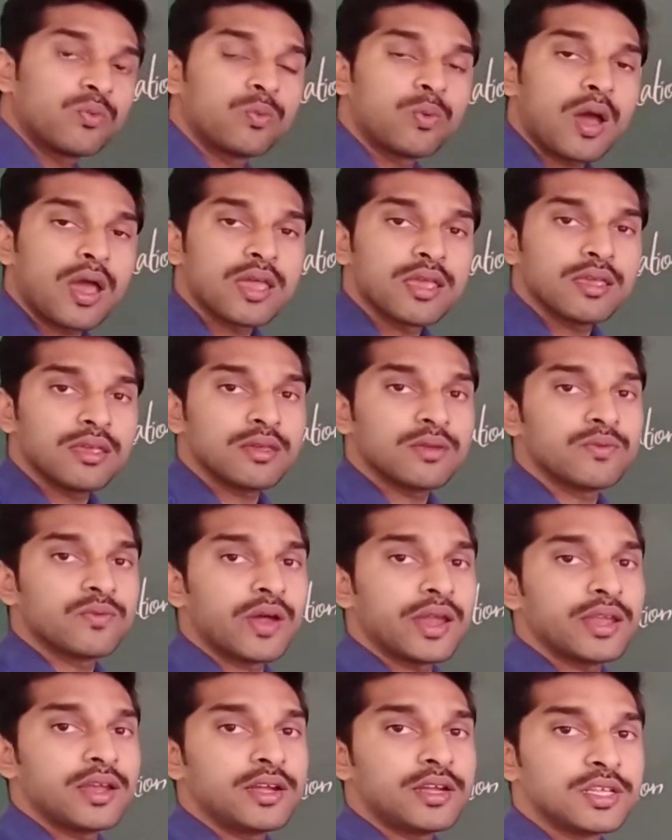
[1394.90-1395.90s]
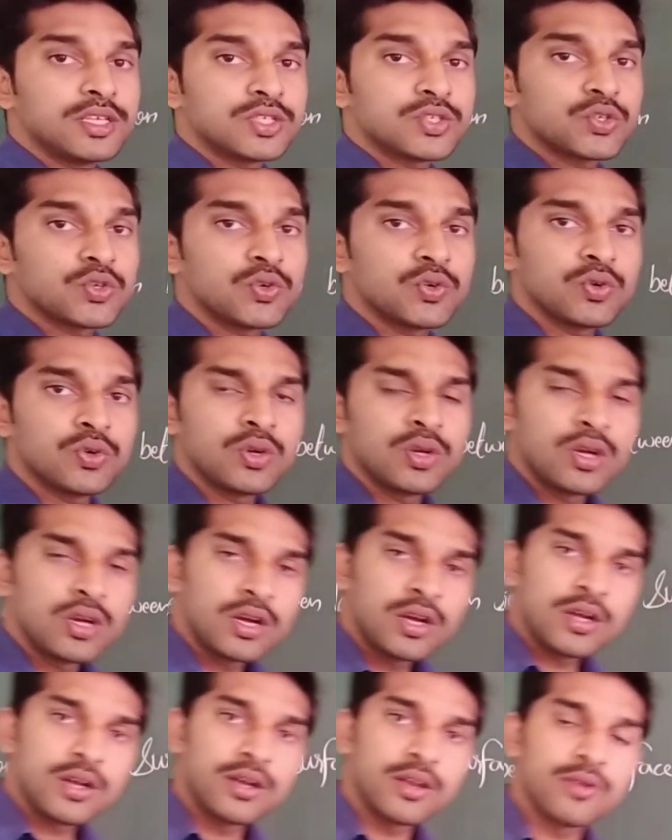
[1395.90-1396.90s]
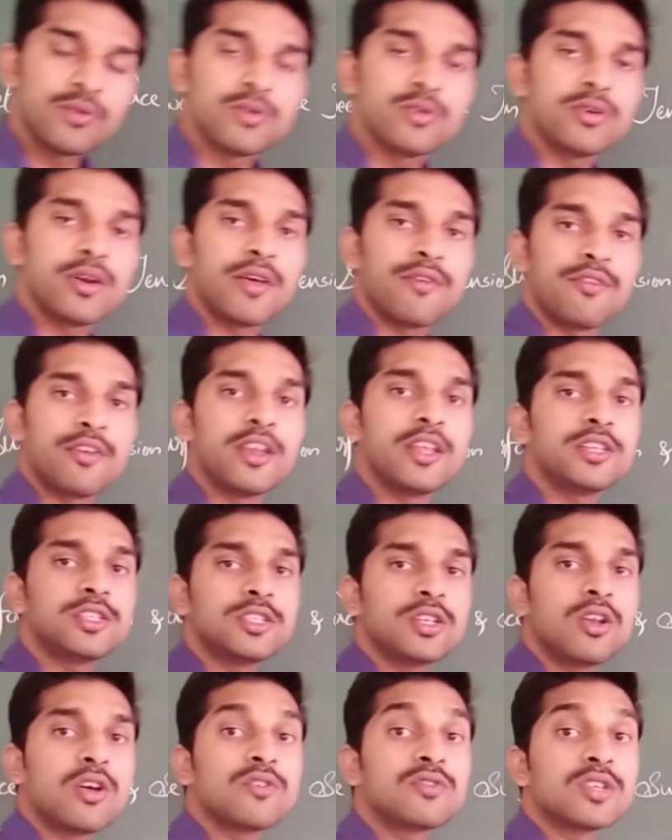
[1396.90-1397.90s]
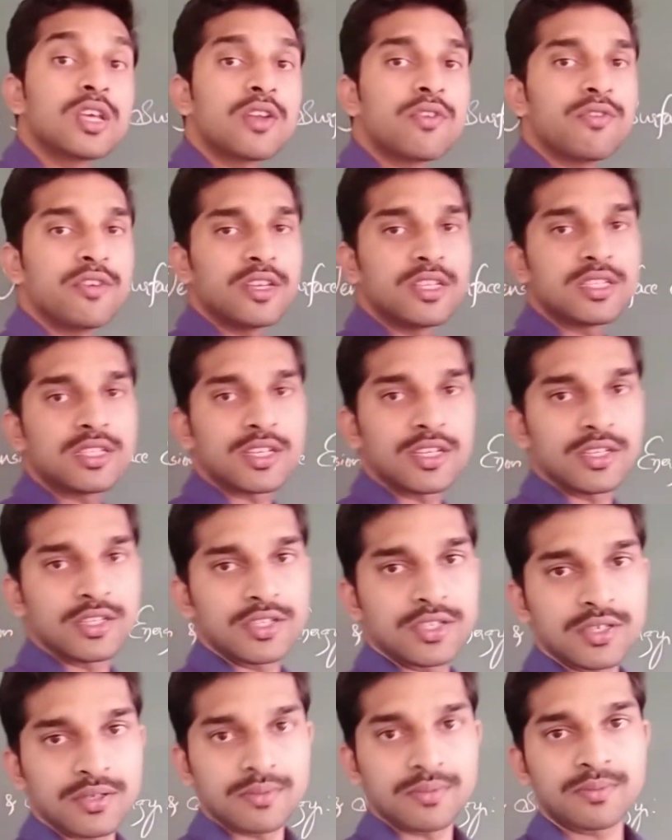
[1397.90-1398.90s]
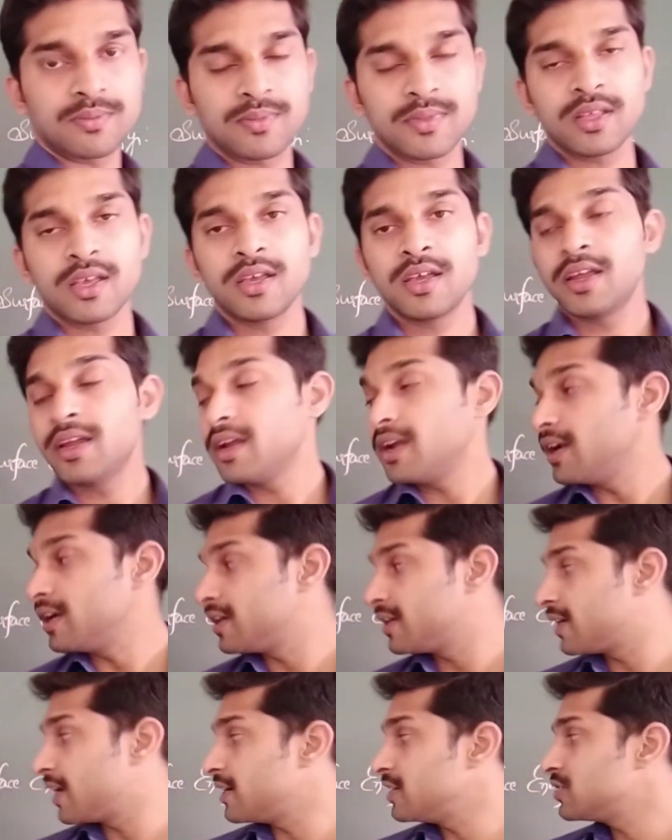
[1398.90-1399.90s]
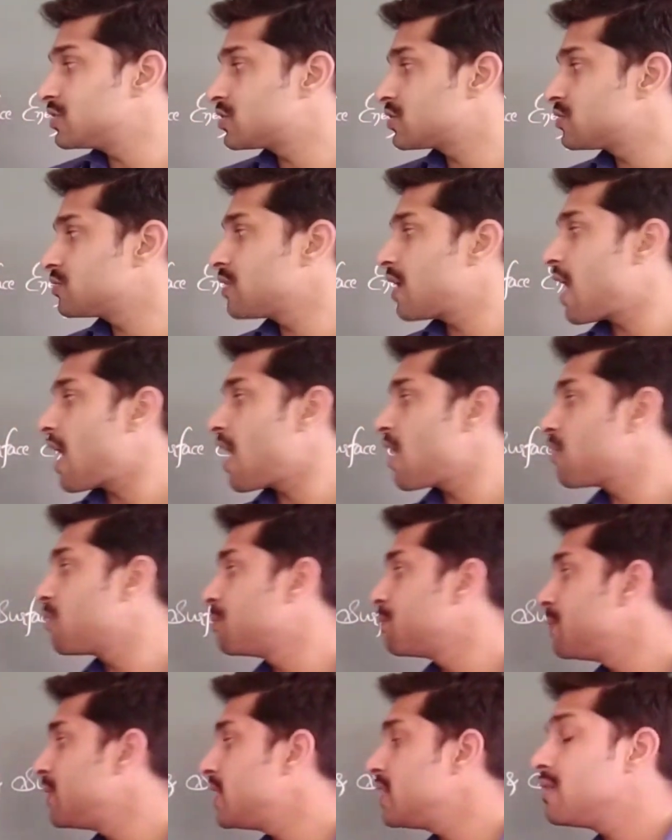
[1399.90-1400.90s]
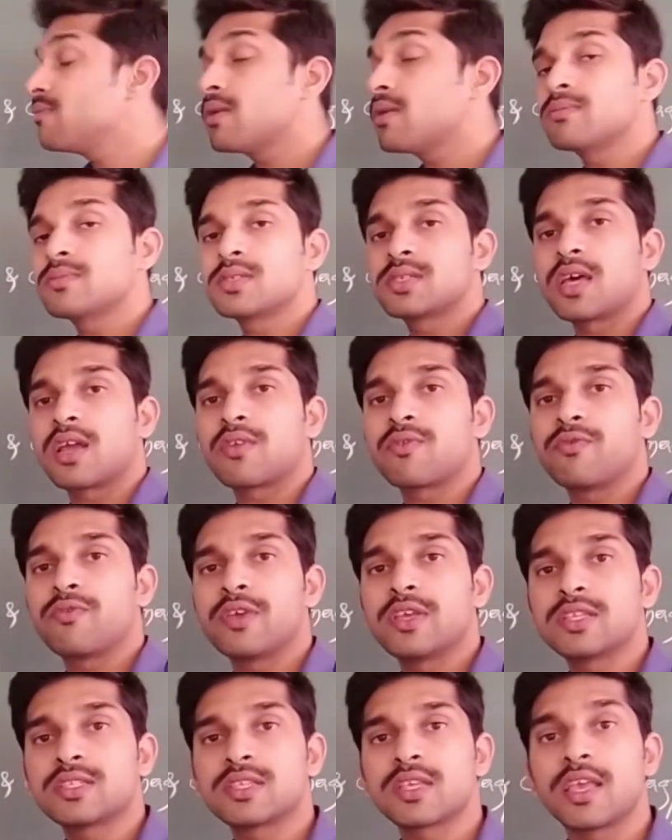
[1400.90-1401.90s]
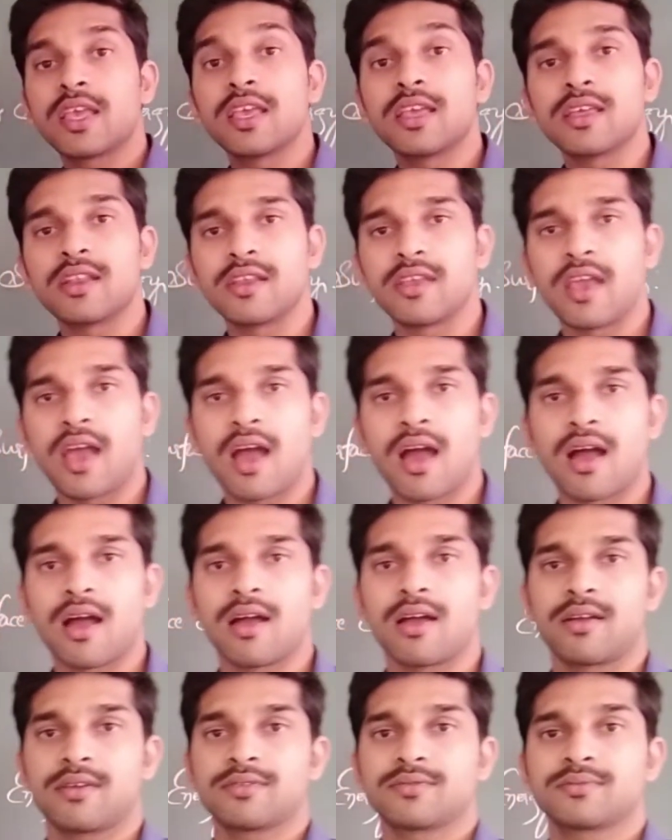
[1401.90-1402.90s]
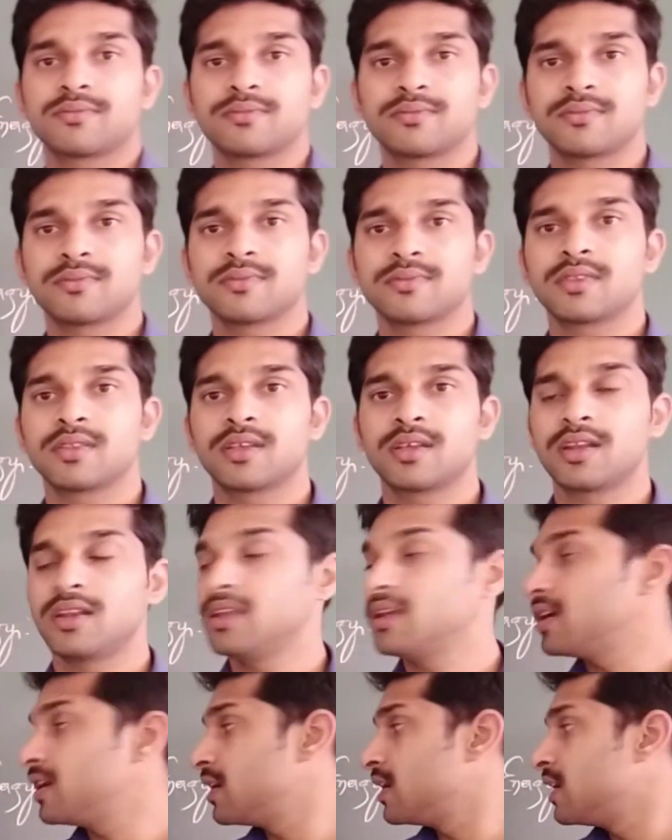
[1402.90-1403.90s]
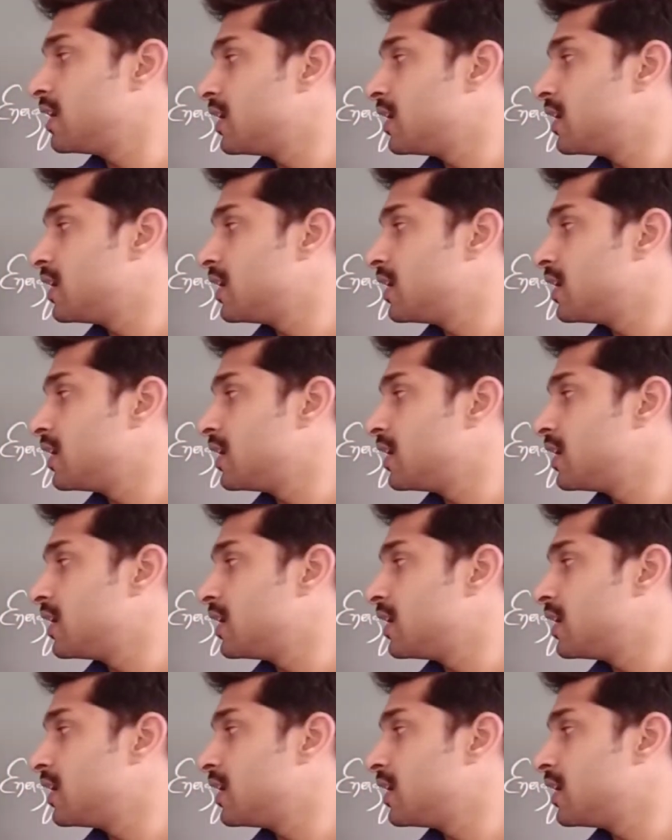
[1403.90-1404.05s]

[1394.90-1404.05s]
Why it is so? Due to definition of surface tension. It tends to have minimum surface area. Clear?